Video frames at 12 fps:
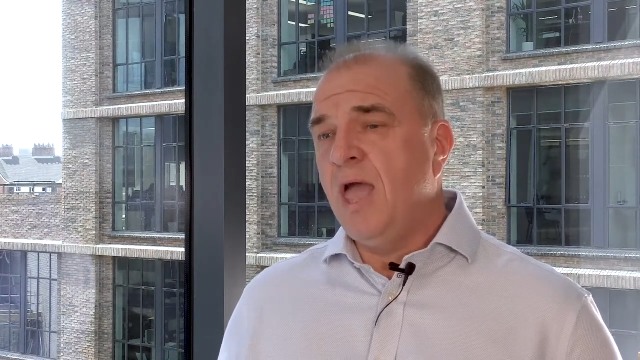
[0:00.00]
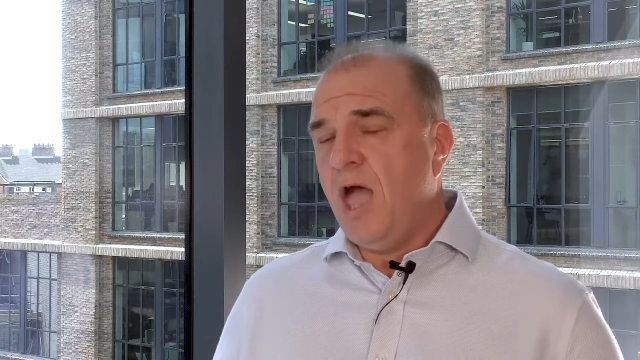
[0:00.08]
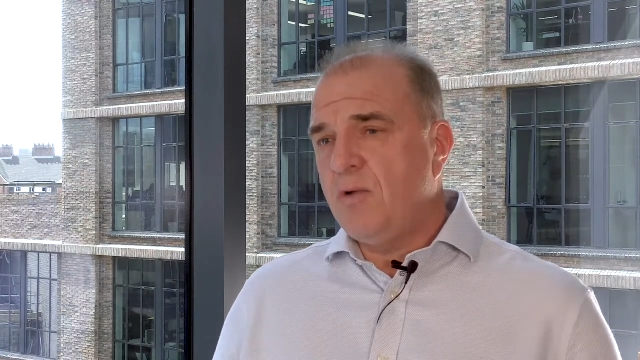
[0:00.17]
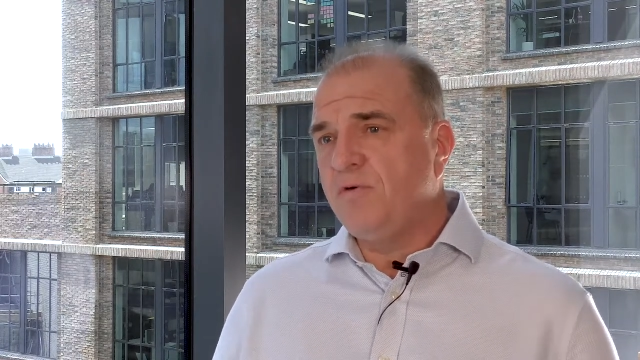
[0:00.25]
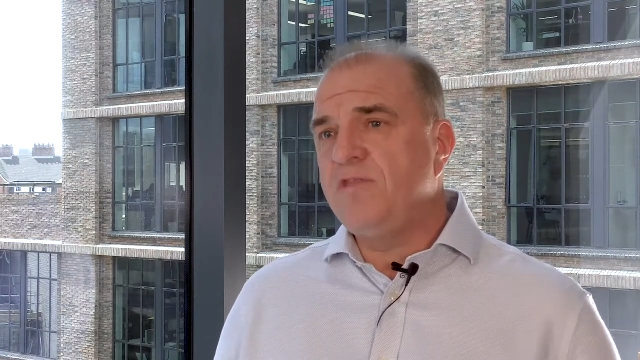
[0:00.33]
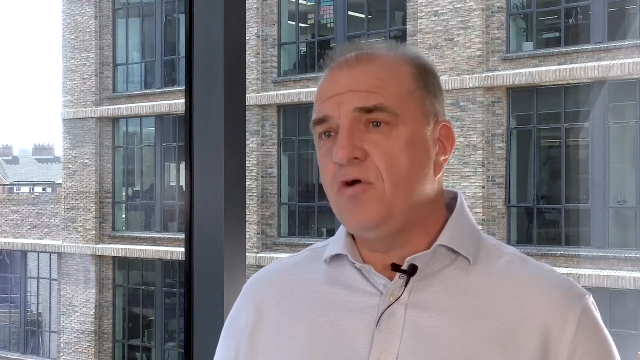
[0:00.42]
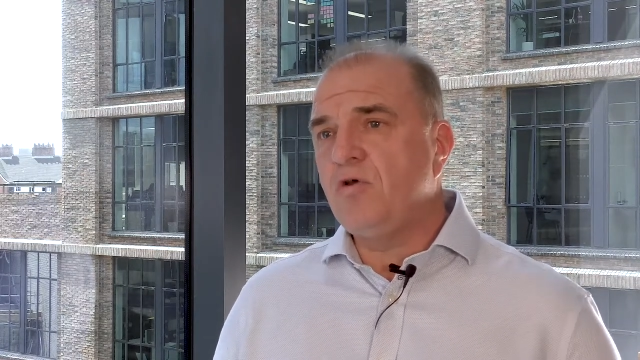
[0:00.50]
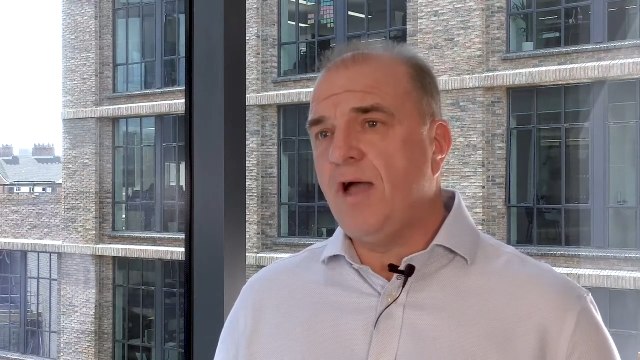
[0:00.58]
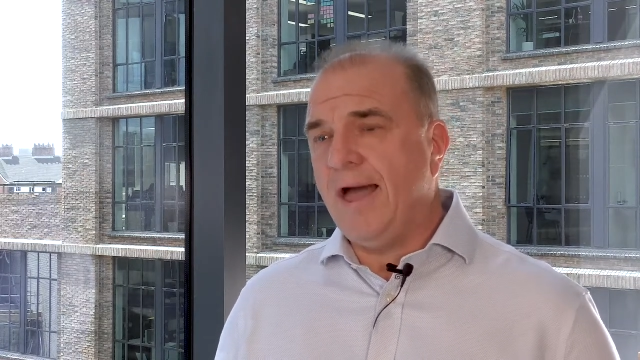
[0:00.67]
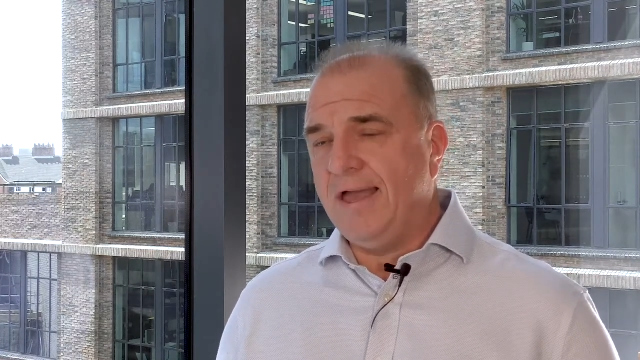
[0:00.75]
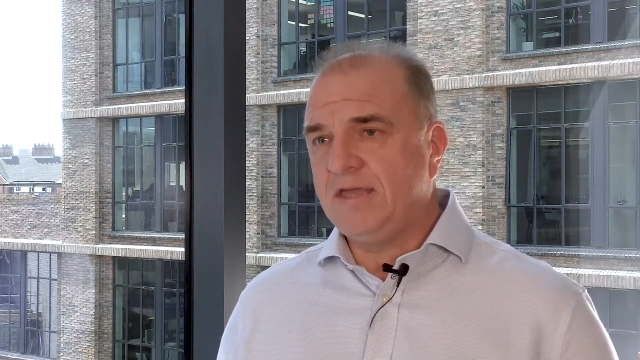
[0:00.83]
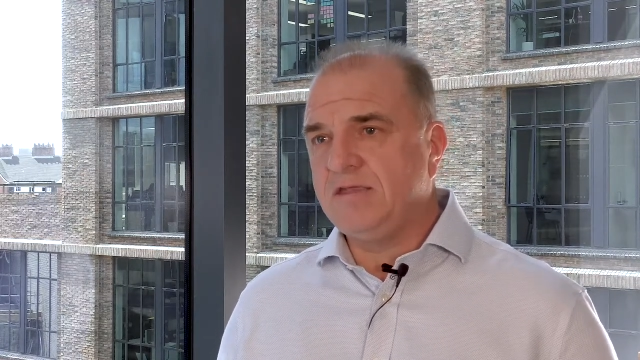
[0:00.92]
And we've now got
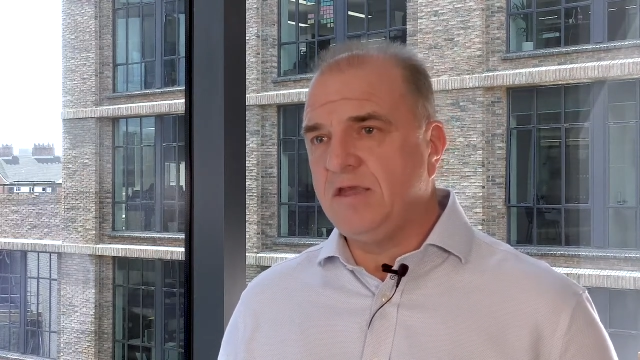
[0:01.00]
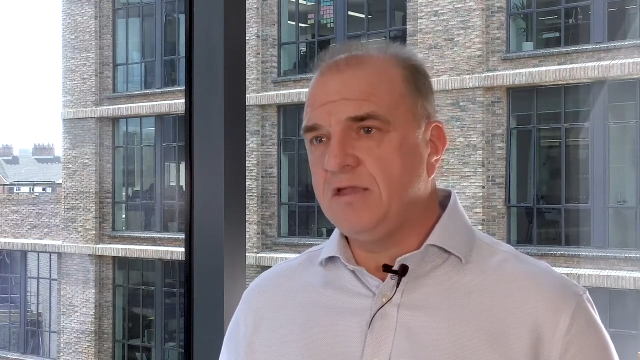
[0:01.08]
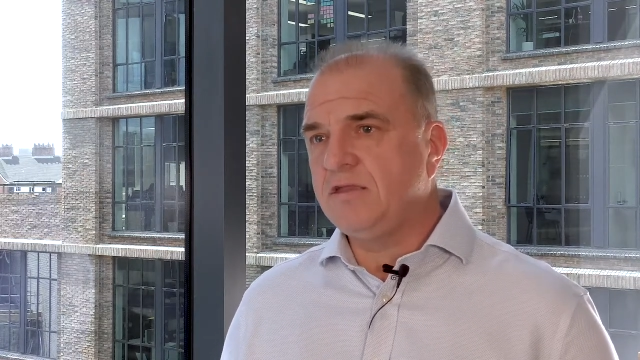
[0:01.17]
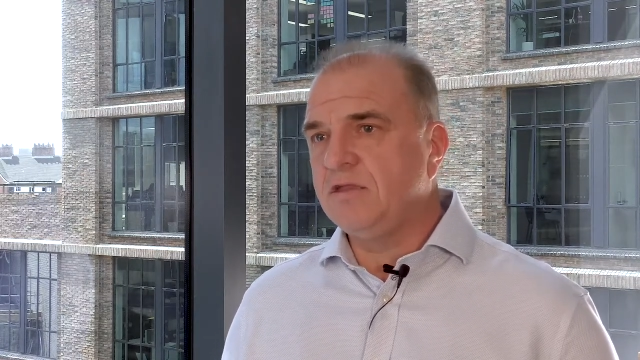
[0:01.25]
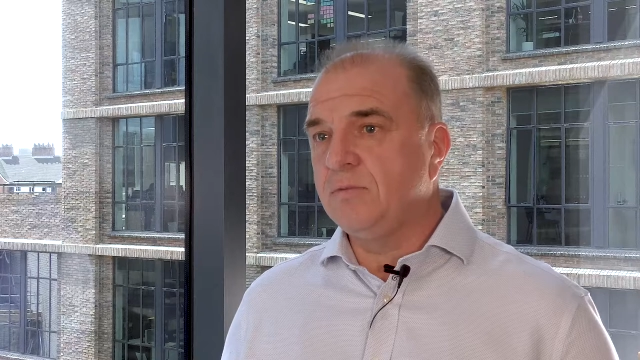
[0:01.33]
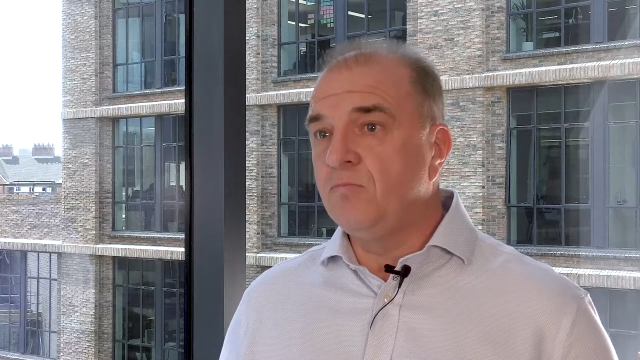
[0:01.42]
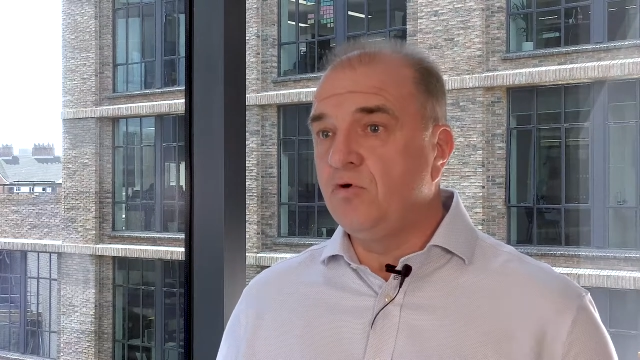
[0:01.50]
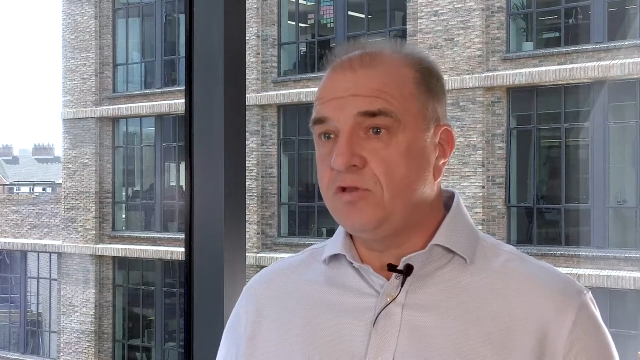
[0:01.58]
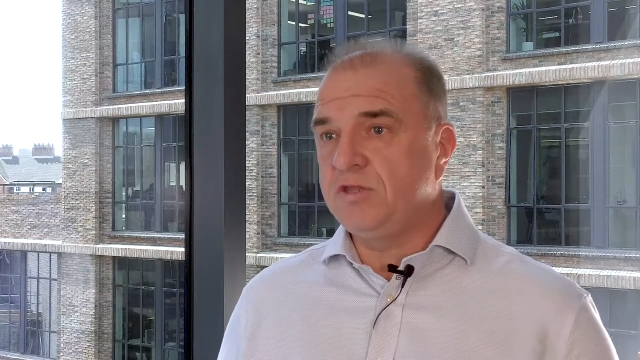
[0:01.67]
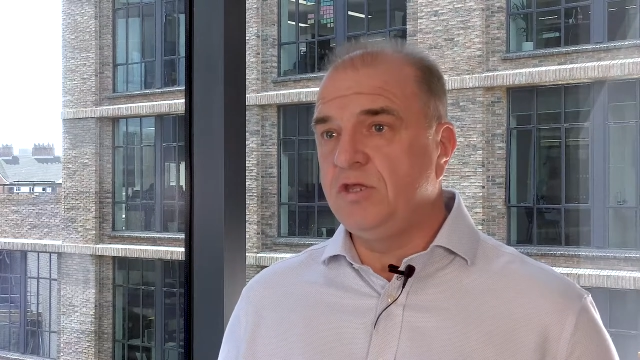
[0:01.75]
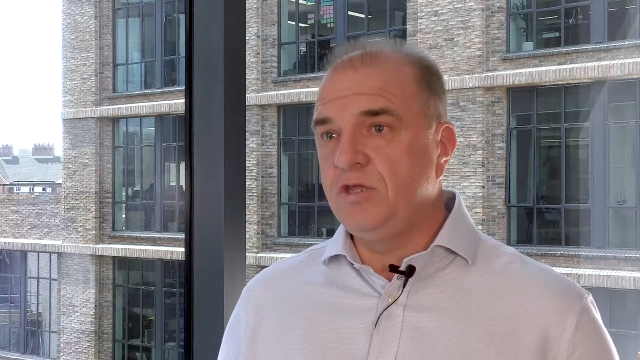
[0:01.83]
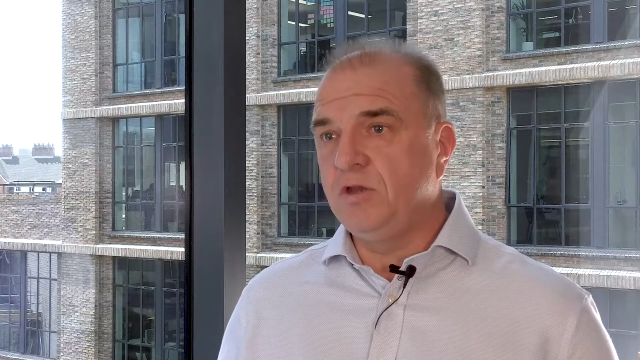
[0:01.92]
access to some more
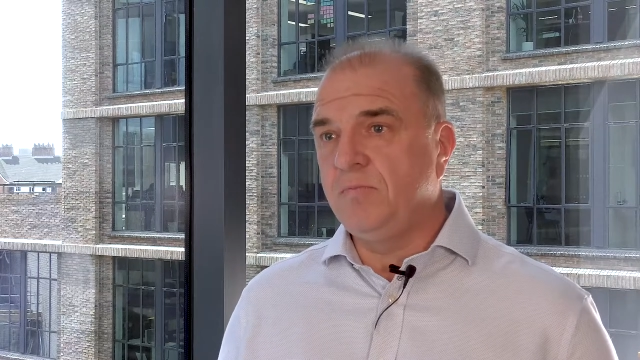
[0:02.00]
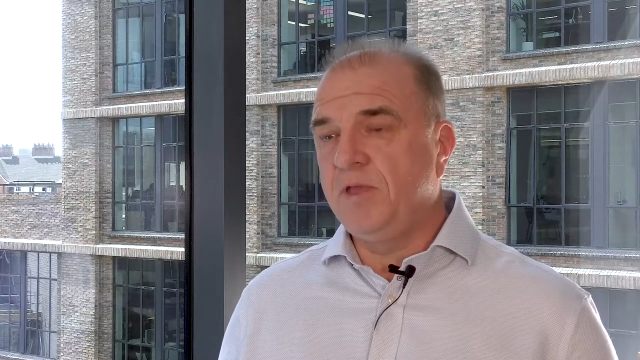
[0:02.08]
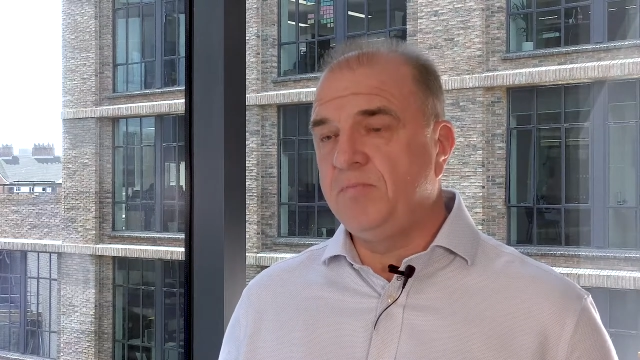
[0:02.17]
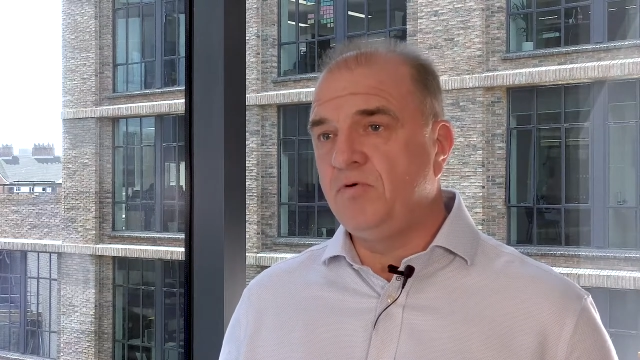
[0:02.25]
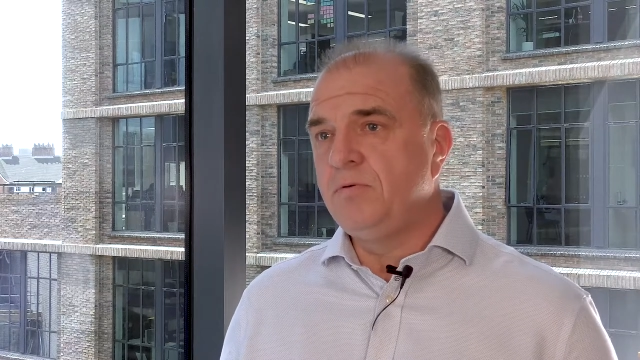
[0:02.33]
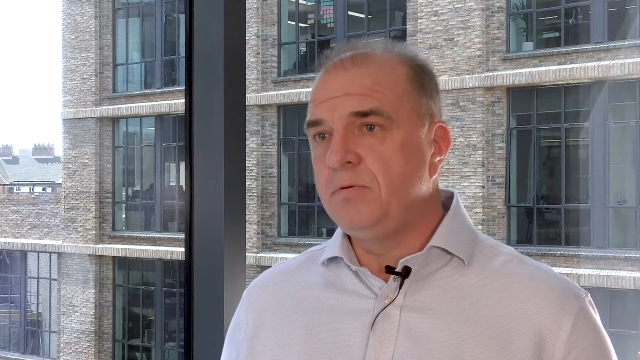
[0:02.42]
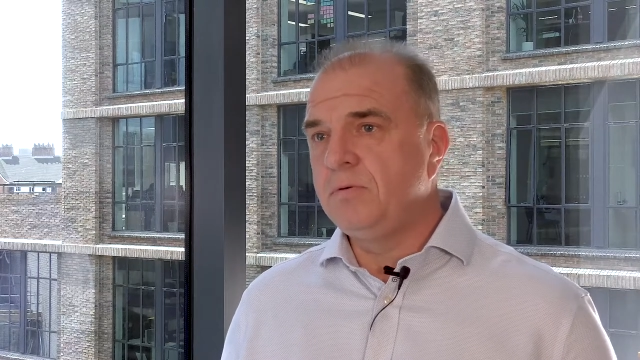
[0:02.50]
senior people.